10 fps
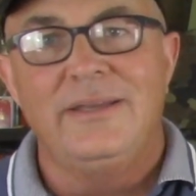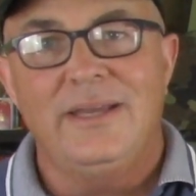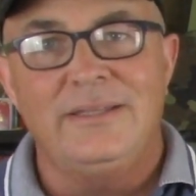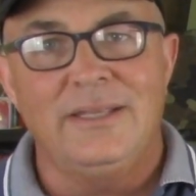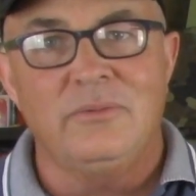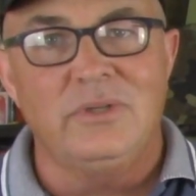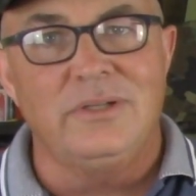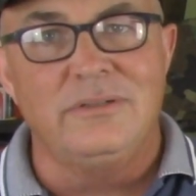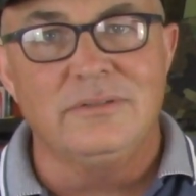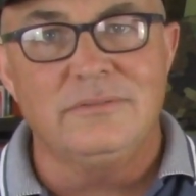and then
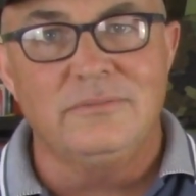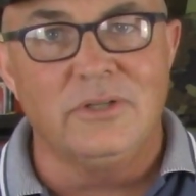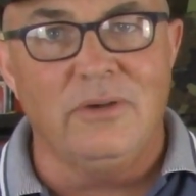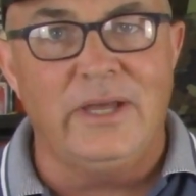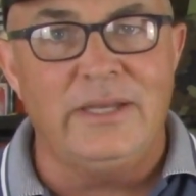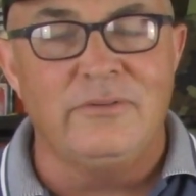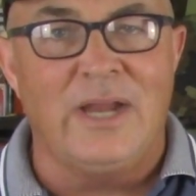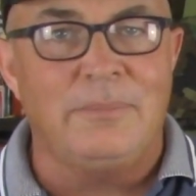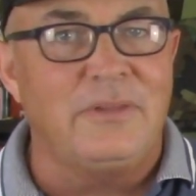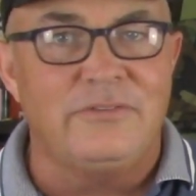we'll go ahead and
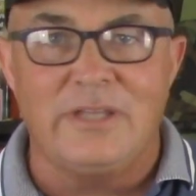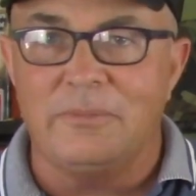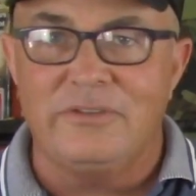wrap this up,